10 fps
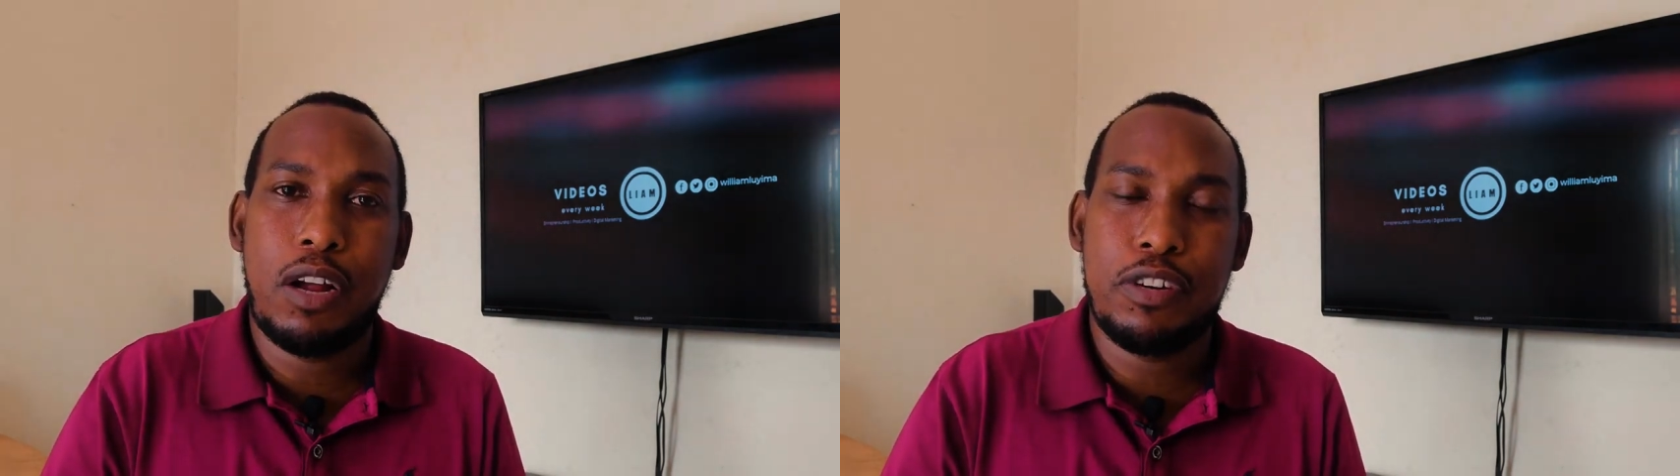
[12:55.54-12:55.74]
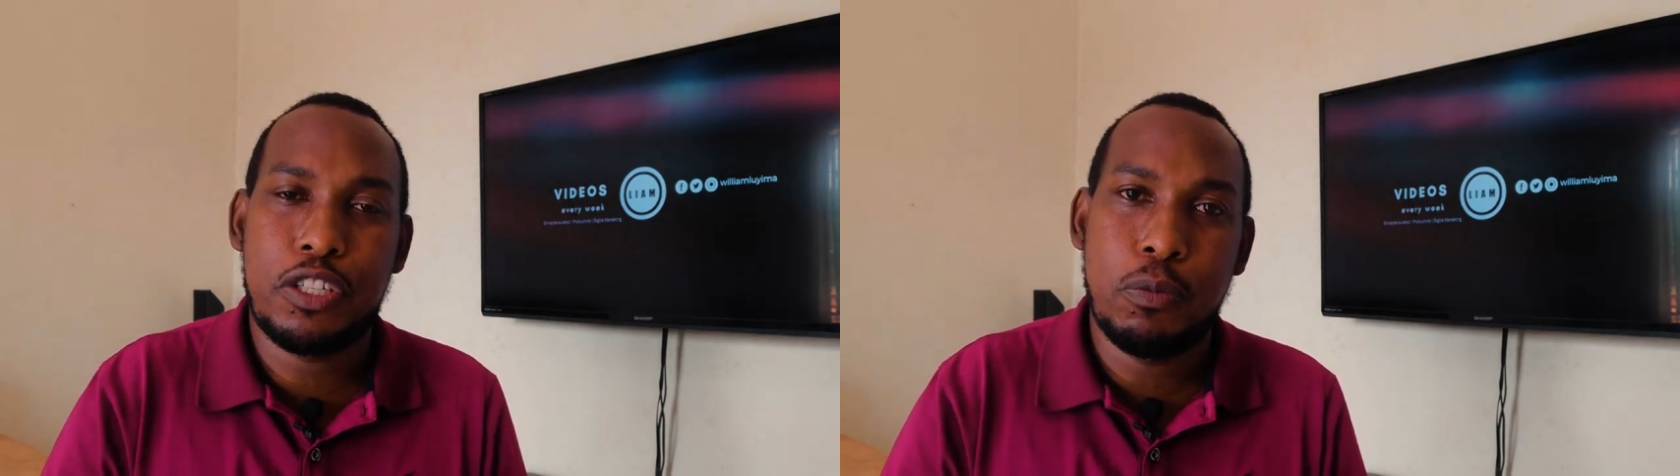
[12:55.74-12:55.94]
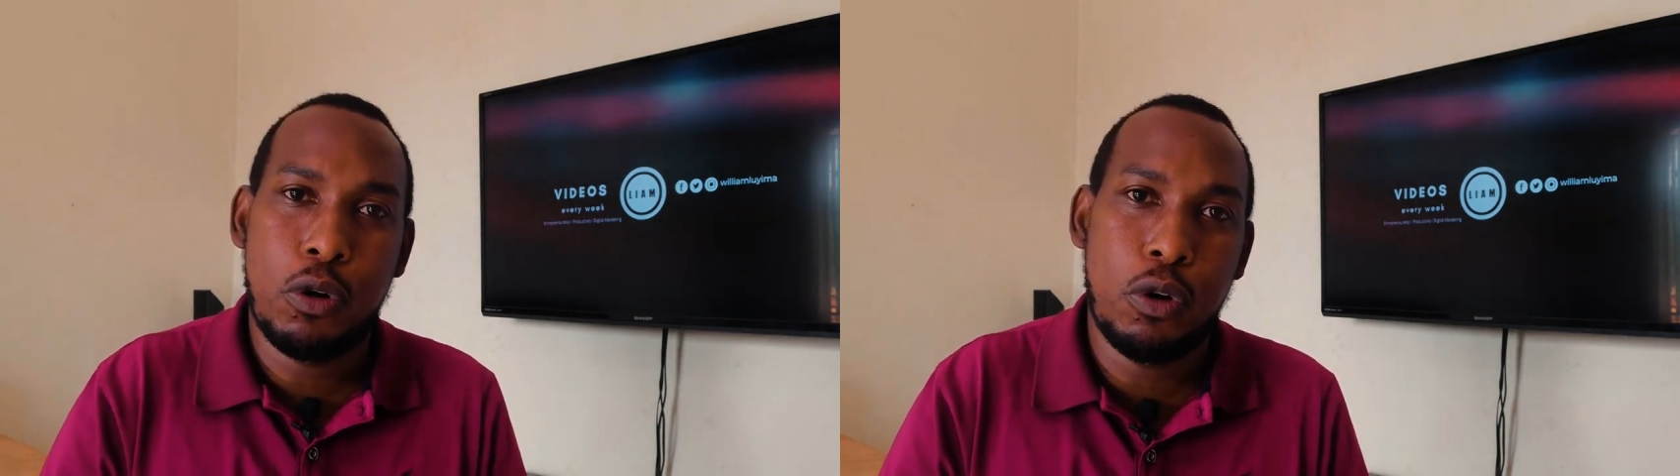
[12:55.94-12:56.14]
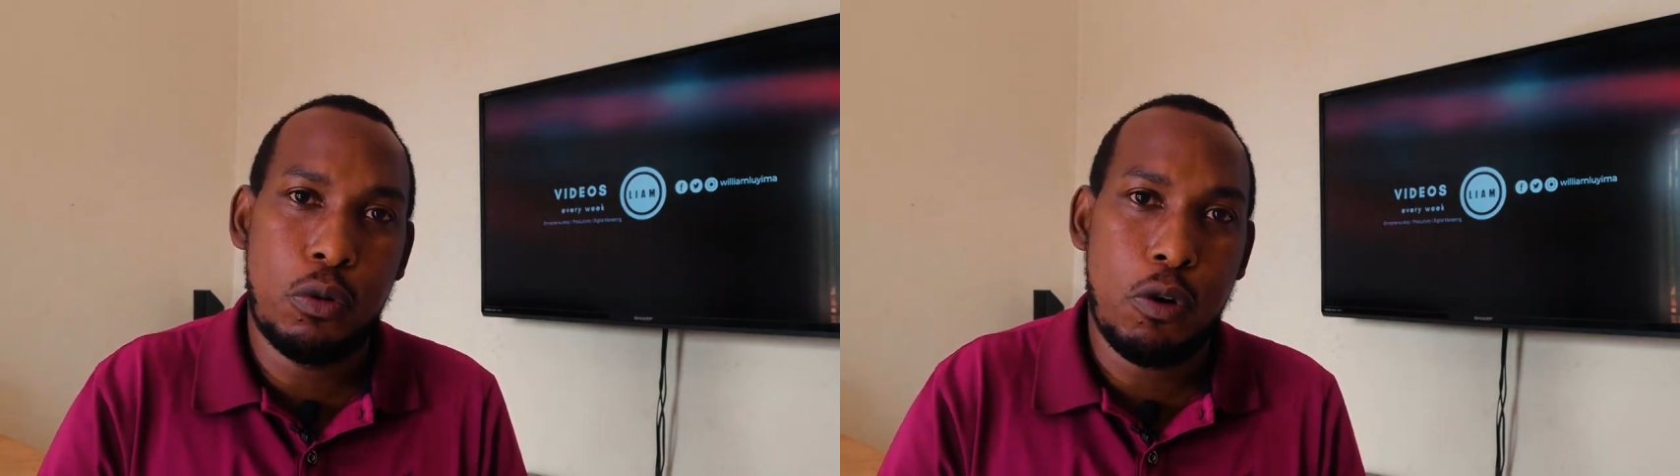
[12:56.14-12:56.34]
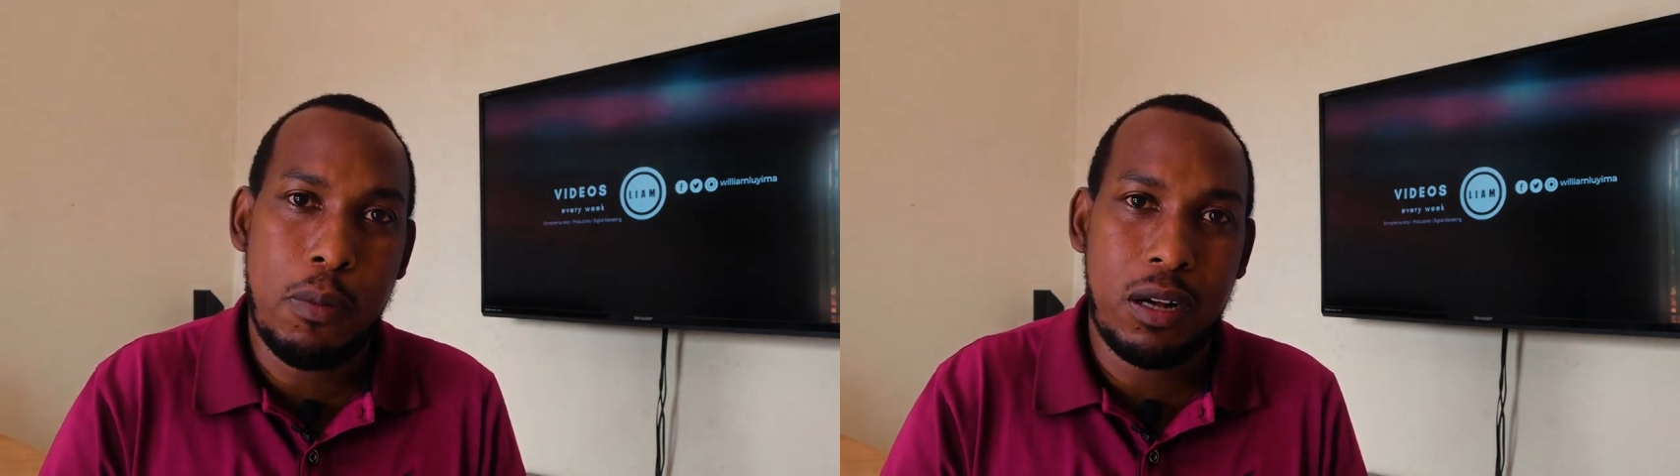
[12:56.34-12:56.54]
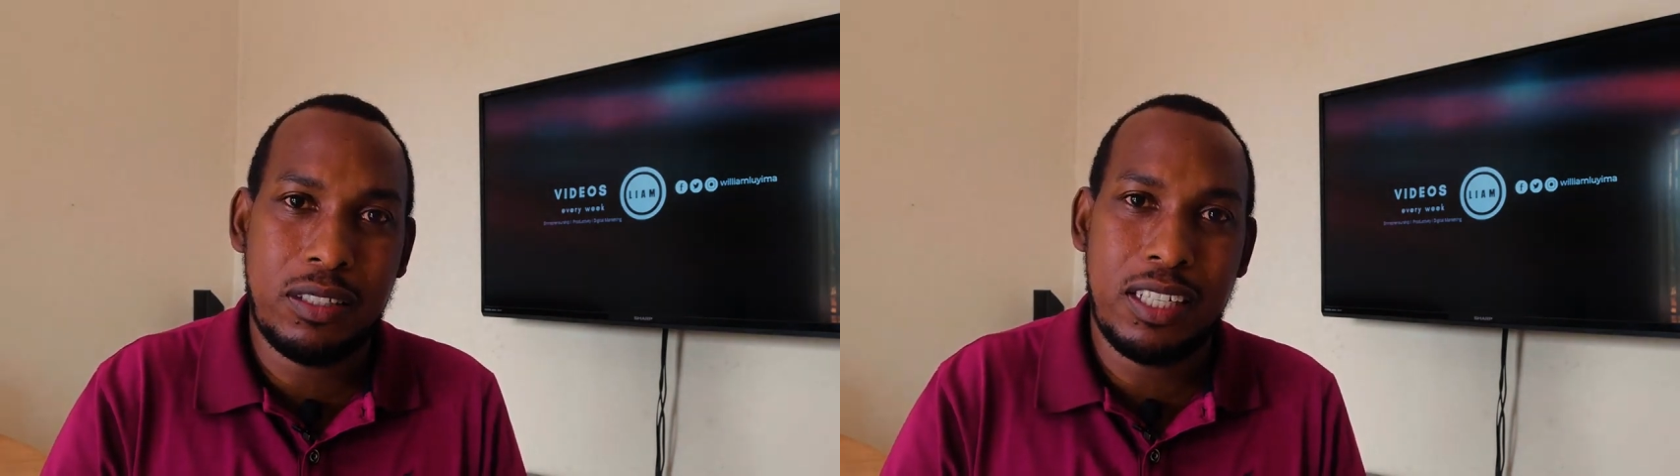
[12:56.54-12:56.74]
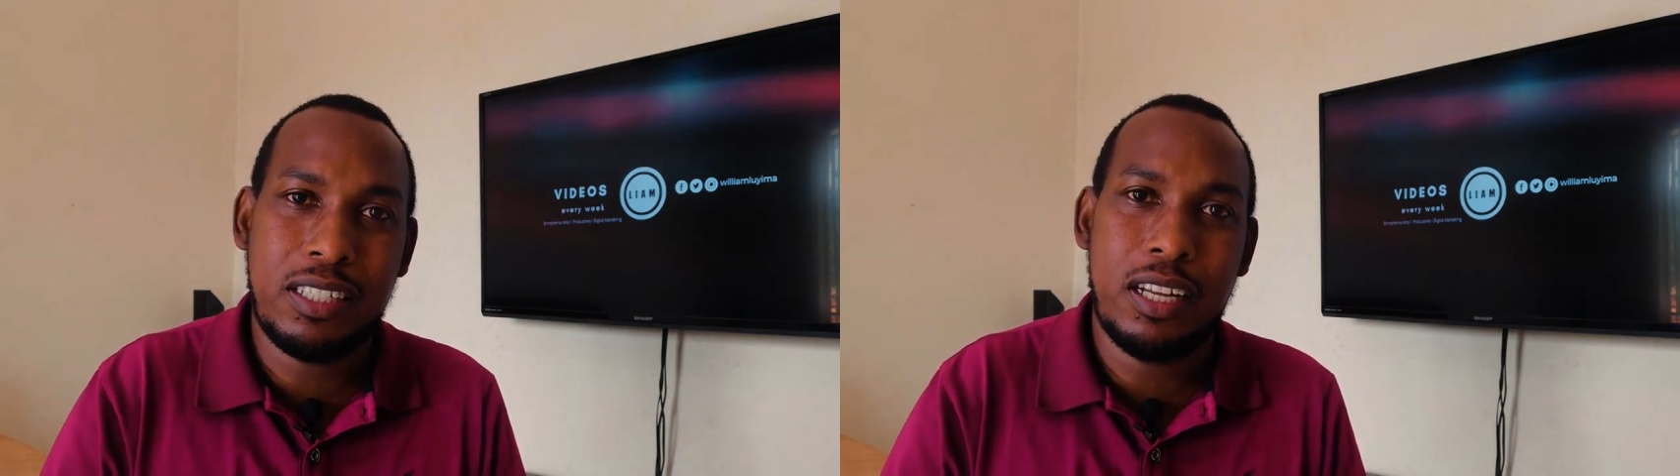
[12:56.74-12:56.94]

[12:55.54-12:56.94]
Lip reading: flourish more on mobile